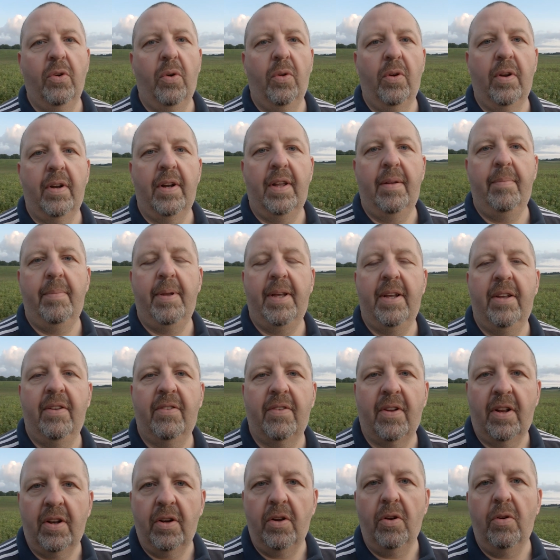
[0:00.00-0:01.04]
all on it
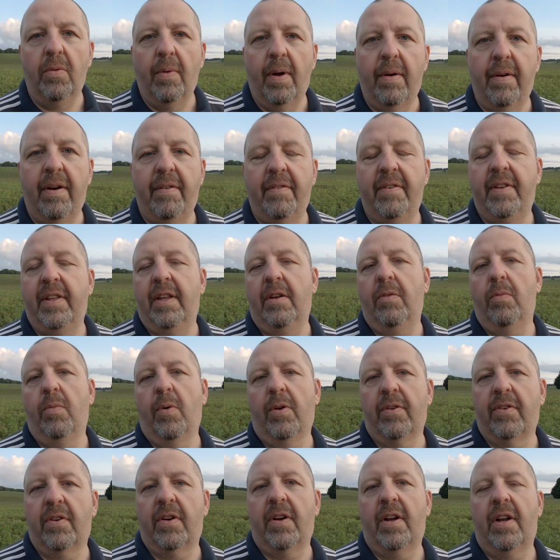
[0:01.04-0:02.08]
because I knew where everything was.